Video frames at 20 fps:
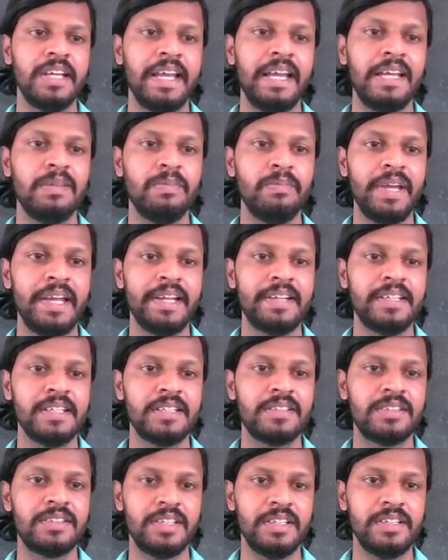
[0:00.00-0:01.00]
and baked
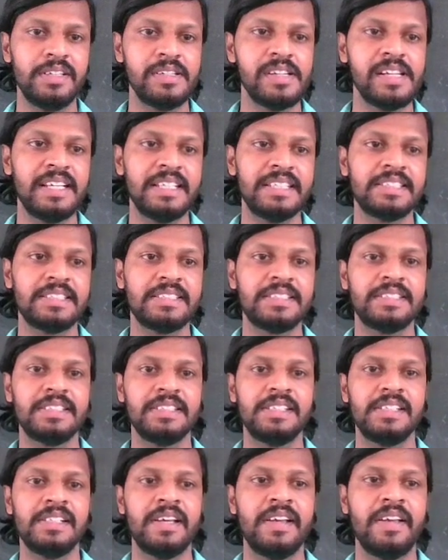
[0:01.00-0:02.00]
it thin as
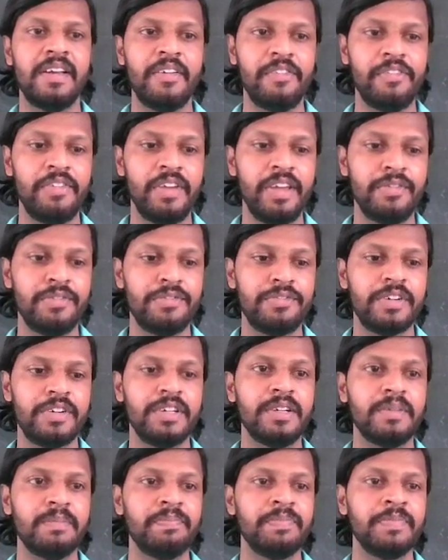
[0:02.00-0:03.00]
a wafer,